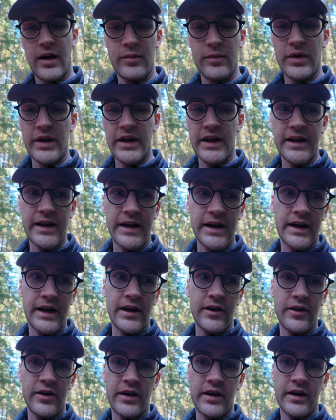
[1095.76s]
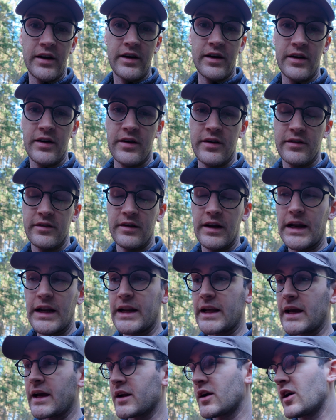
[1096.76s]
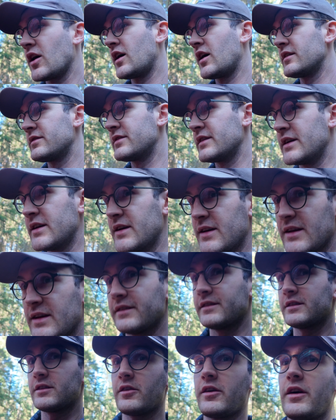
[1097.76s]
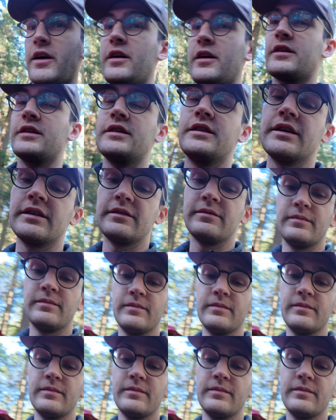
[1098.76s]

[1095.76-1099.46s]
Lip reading: I'm ready to get out of here, ready to get a coffee, even though I already did